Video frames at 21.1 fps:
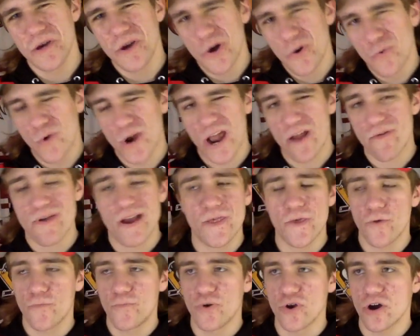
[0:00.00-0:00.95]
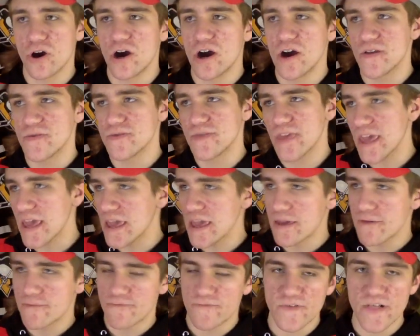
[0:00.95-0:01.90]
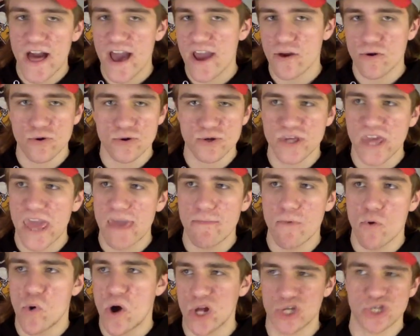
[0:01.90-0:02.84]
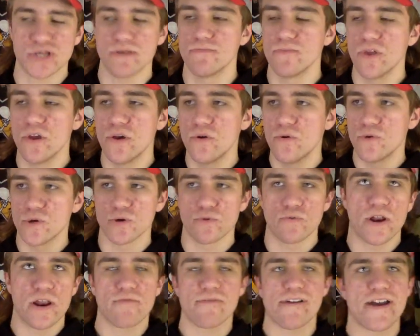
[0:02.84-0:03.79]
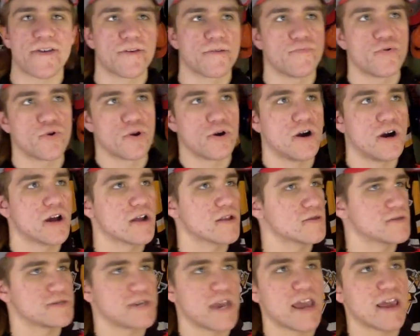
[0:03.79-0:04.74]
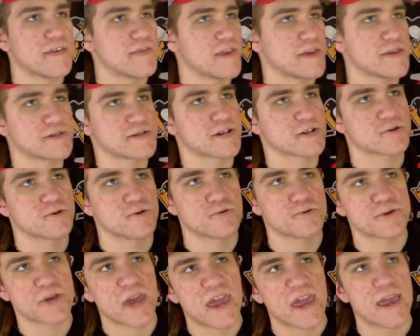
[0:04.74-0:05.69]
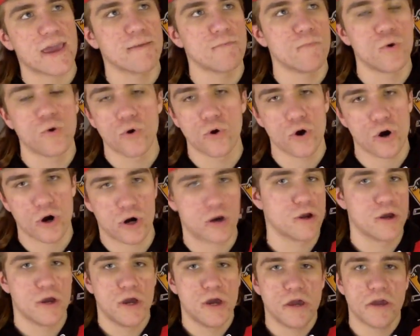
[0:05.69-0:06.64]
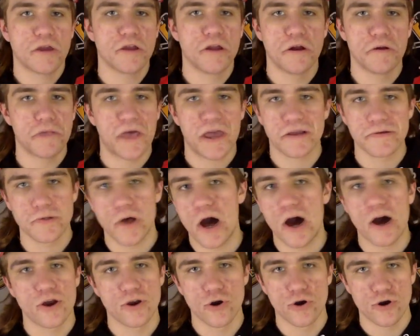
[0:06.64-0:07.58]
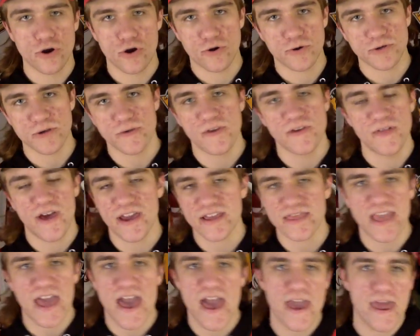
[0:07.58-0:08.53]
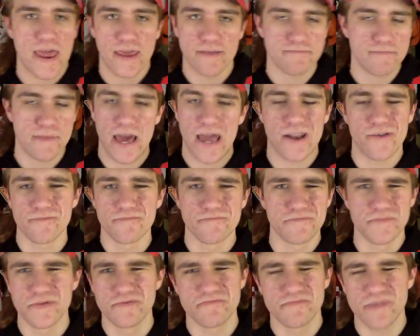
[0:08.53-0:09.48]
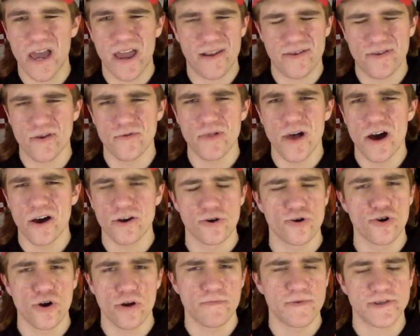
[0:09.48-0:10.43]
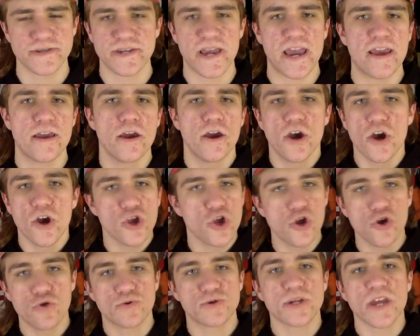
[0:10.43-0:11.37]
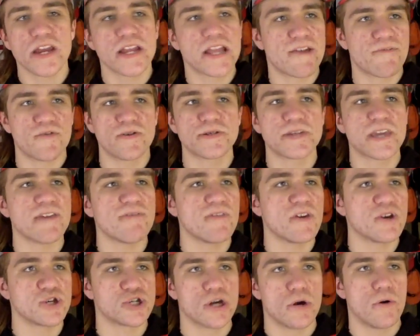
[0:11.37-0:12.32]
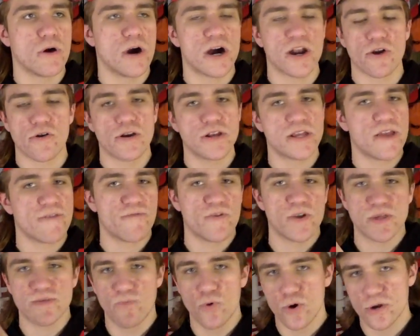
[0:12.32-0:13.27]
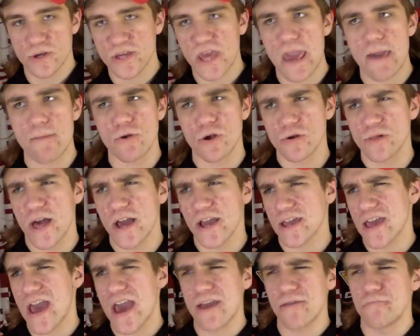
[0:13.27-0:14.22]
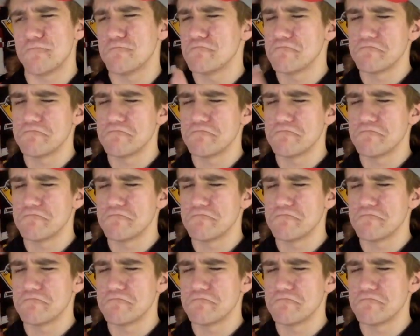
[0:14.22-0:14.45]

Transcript: Would I rather put on the Flyers game and watch them lose, or would I rather put on, say, the Sixers game, or, you know, like Law and Order or something like that? And I don't know Law and Order, but say you see a different TV show on or a different sports game, and you're like, hey,